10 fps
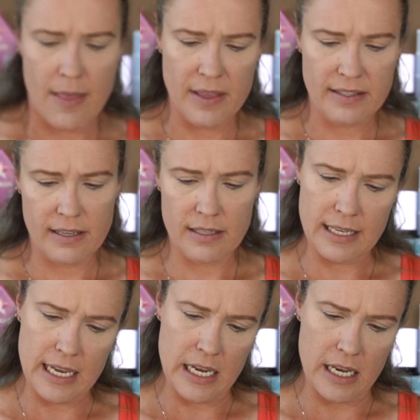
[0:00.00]
And this
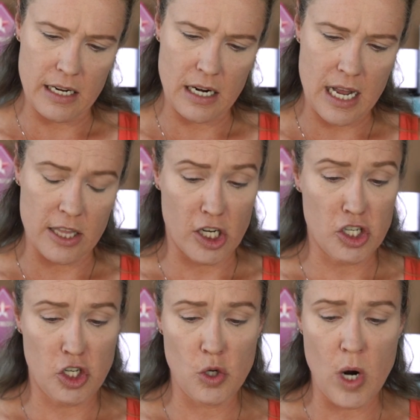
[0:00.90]
is in color
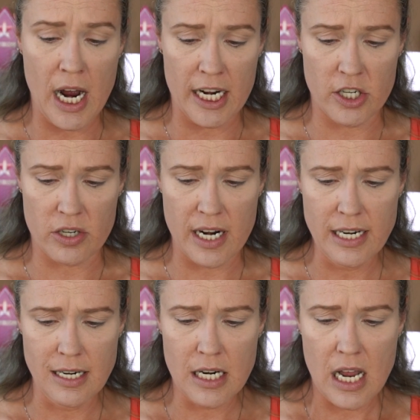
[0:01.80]

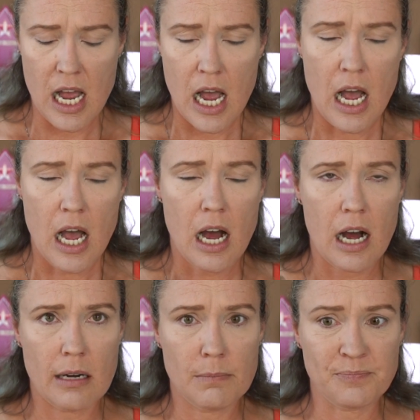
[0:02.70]
200.
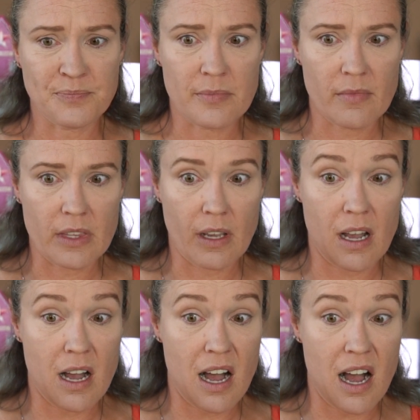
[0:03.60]
Um,
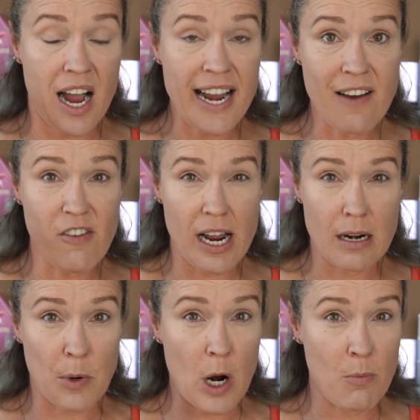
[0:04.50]
I never
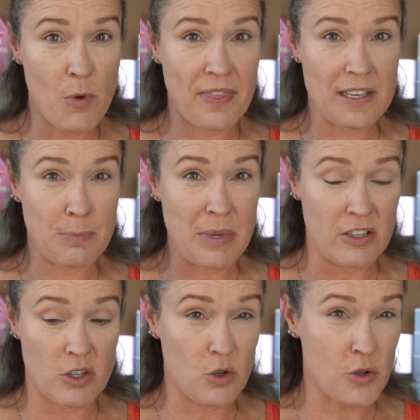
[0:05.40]
had a problem with this
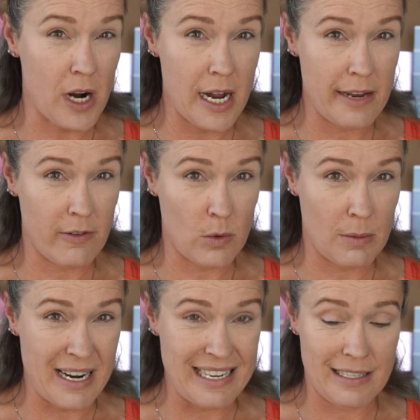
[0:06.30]
being too dry, even
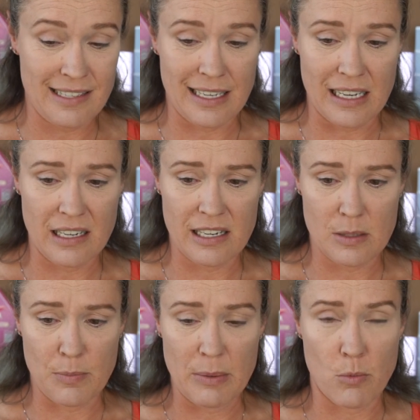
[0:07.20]
when my skin
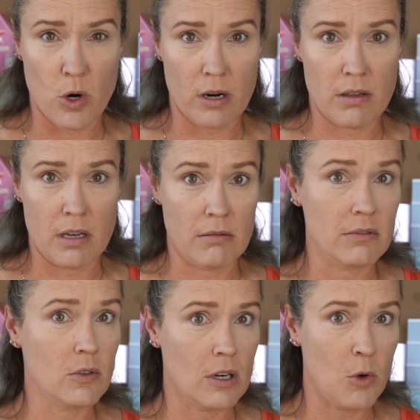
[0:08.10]
has been more the
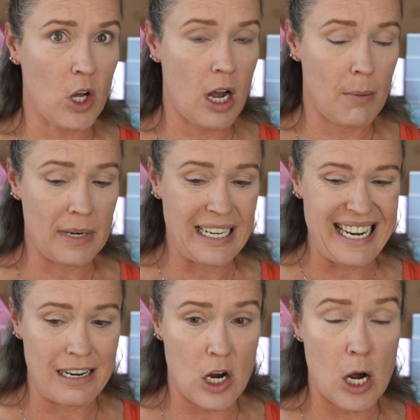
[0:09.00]
normal
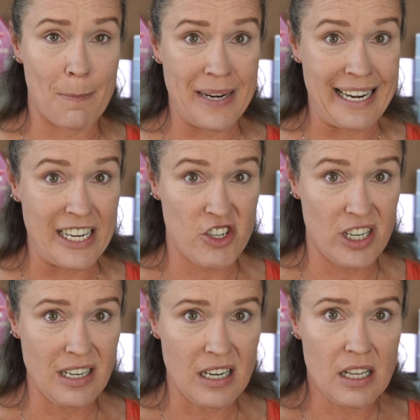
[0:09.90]

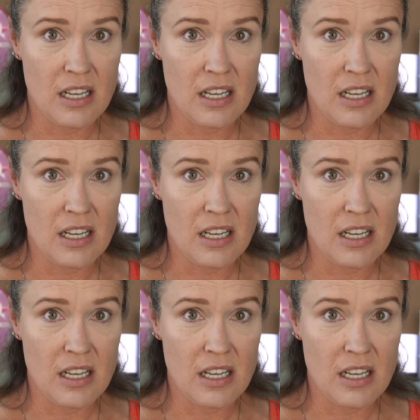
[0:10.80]
combination.